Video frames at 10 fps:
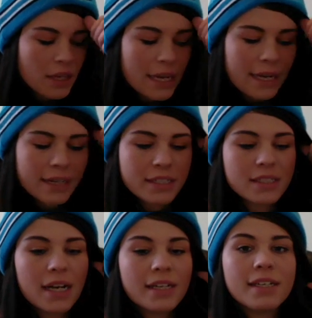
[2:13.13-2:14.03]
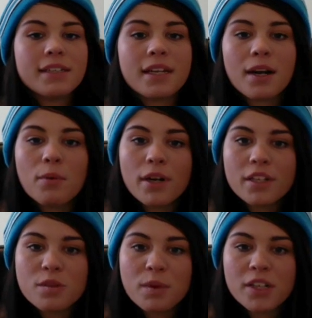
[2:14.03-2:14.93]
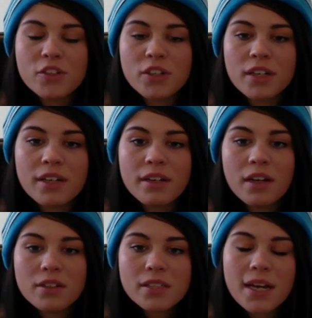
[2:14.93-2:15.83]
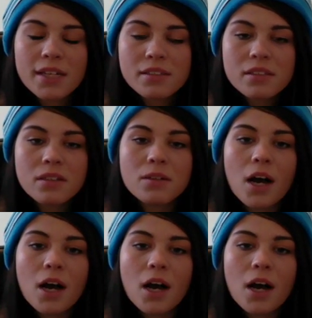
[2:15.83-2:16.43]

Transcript: And I decided that I wanted to major in health science.